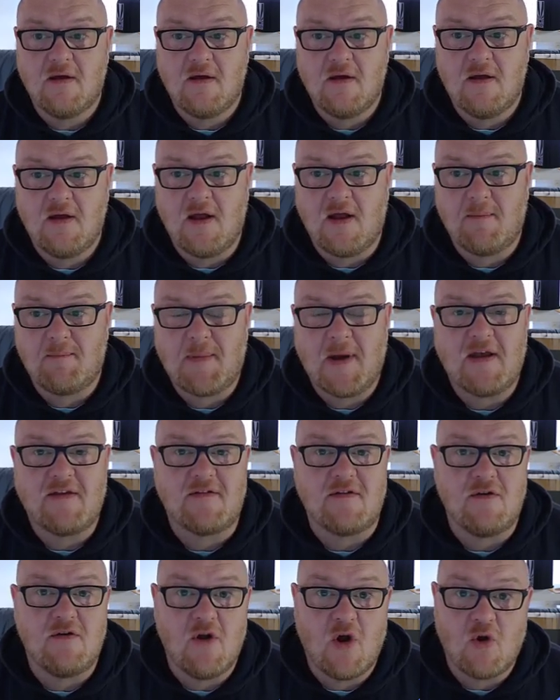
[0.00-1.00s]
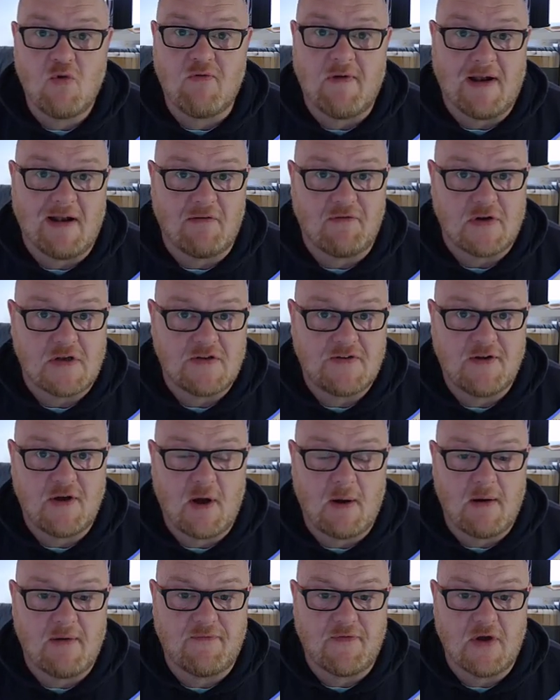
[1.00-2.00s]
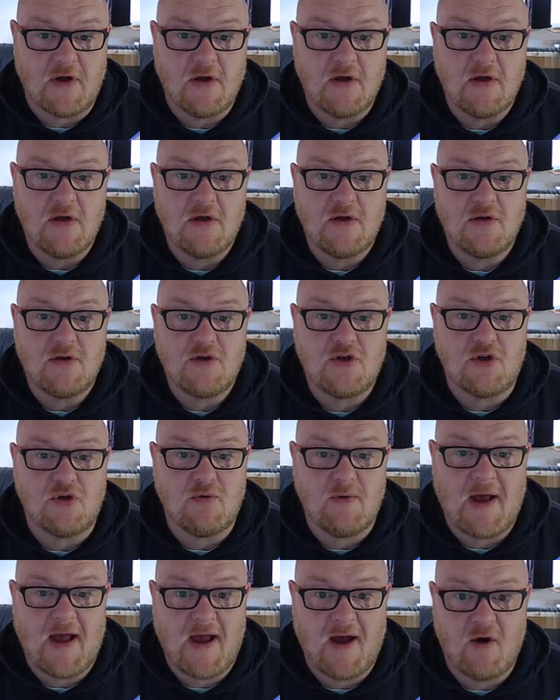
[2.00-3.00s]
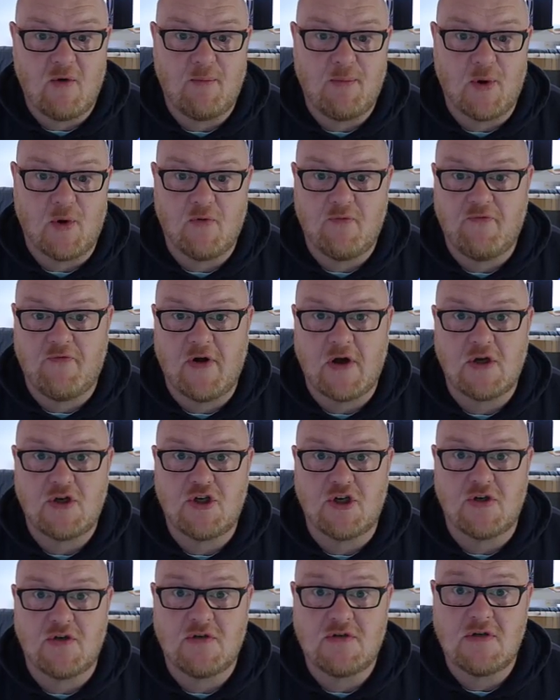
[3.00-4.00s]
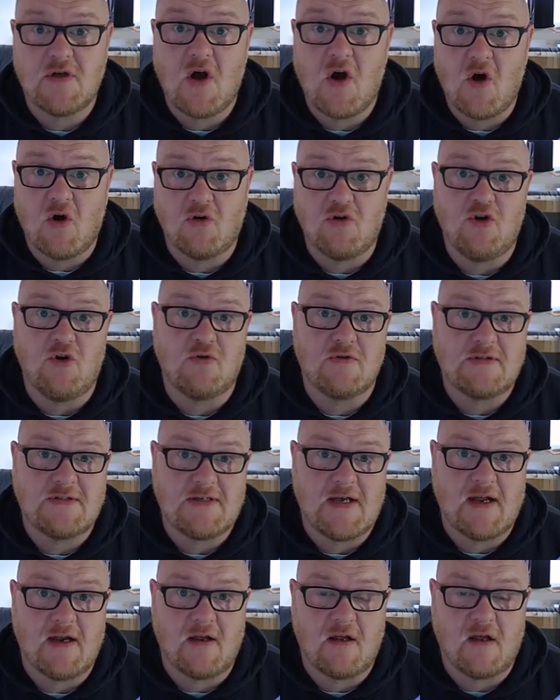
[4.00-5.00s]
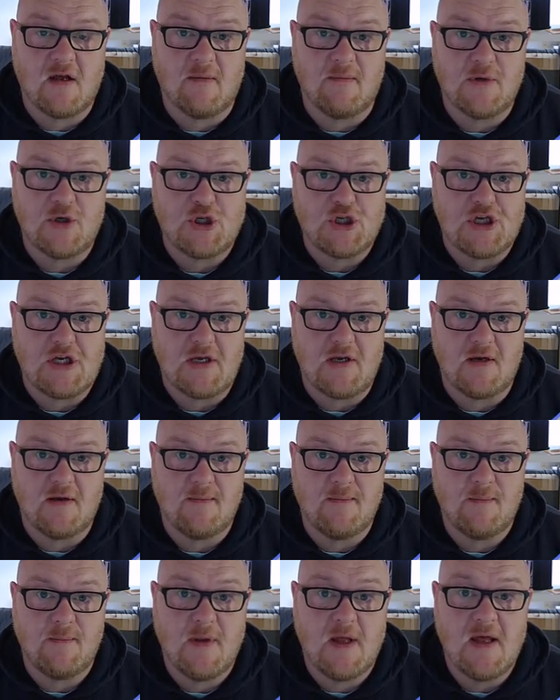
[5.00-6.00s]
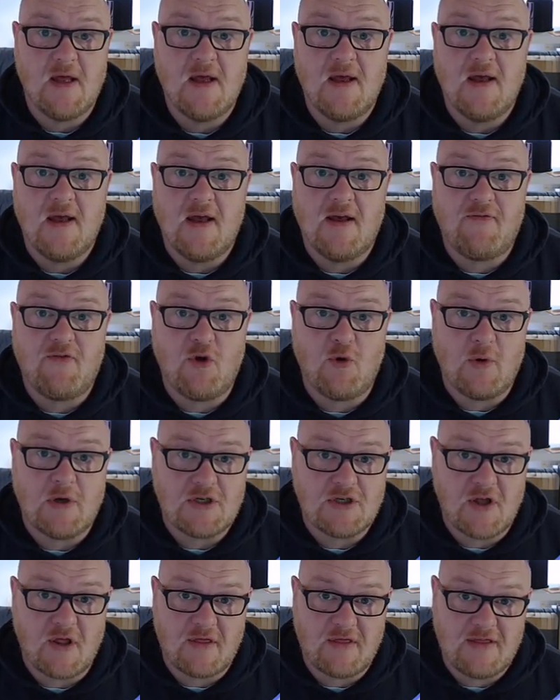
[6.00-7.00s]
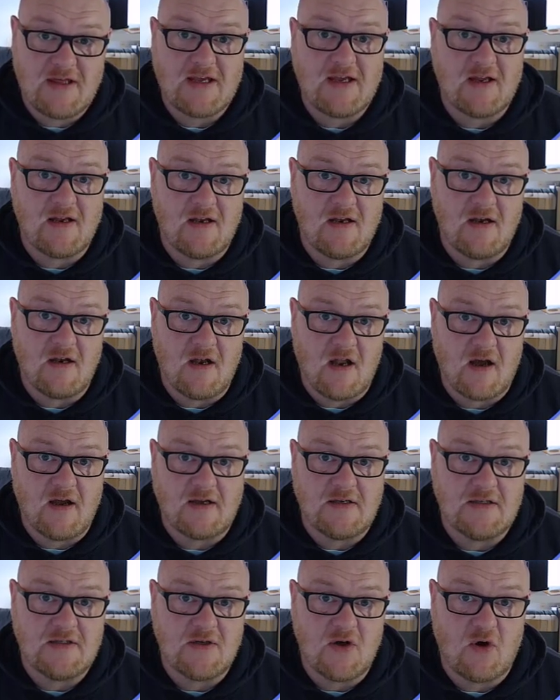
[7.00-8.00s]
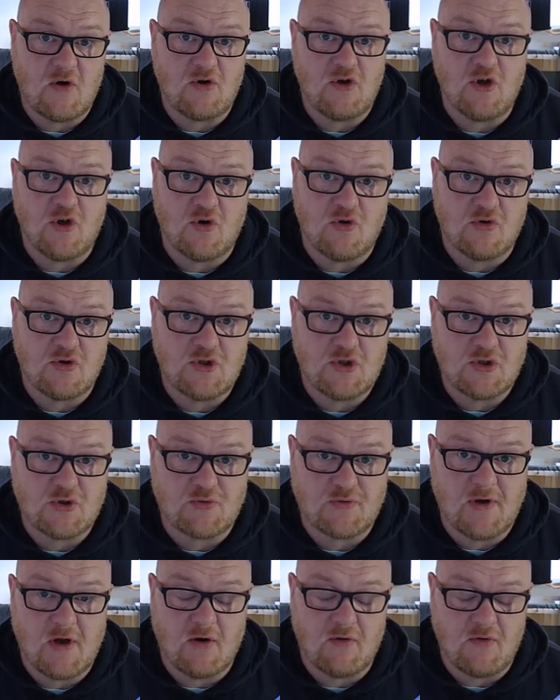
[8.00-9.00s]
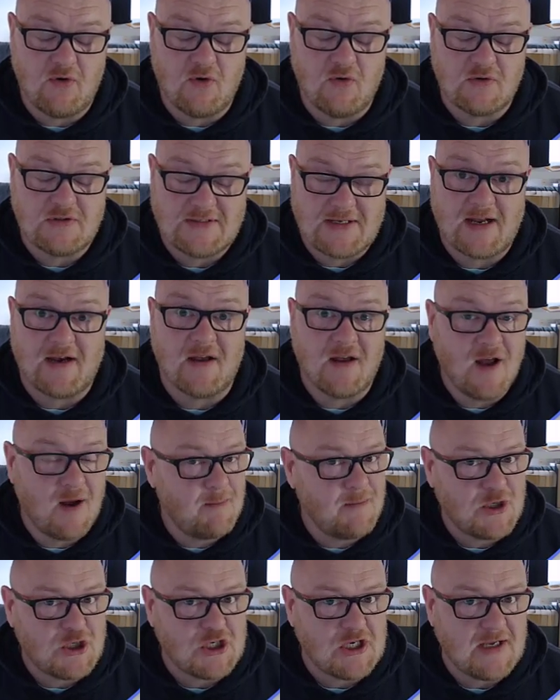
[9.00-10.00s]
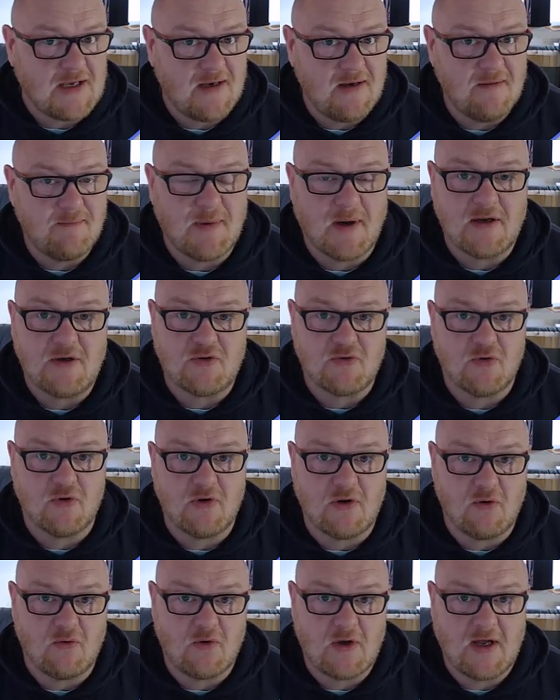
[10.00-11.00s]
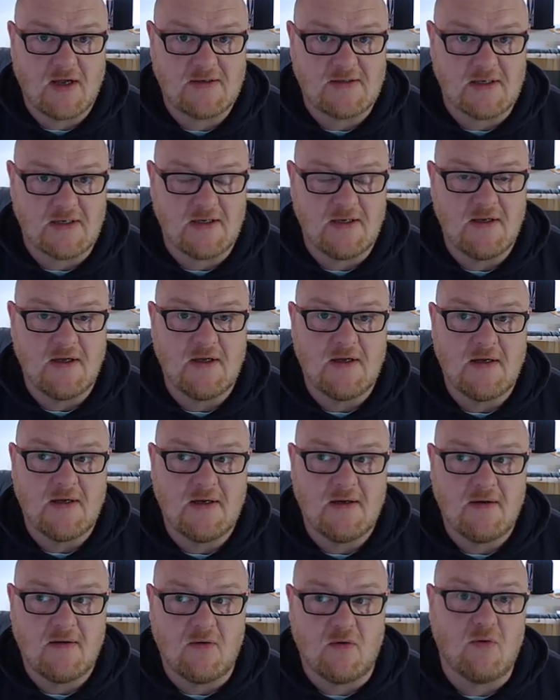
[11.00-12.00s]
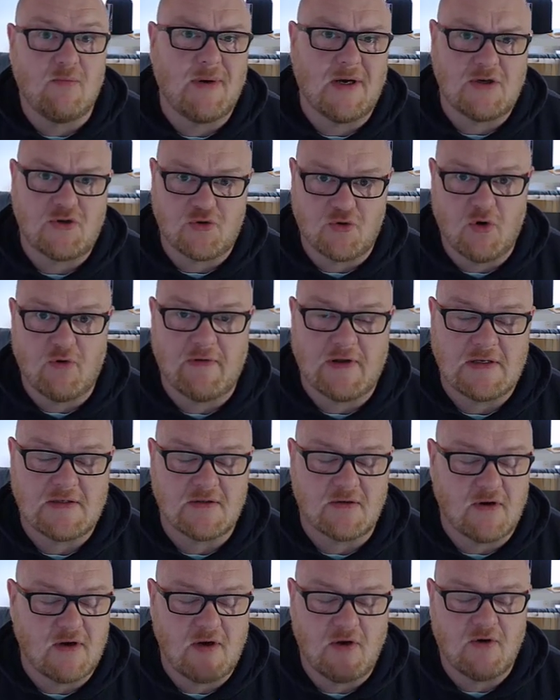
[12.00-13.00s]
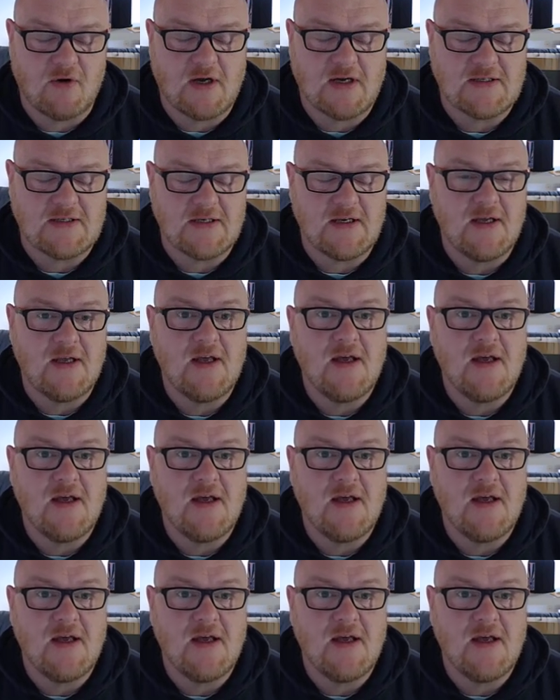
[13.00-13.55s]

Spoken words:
It bears no relevance, however, to output functions on your Scan and Cut machine. If you wish to thicken lines on your Scan and Cut machine by drawing or cutting, or by drawing, sorry, not cutting,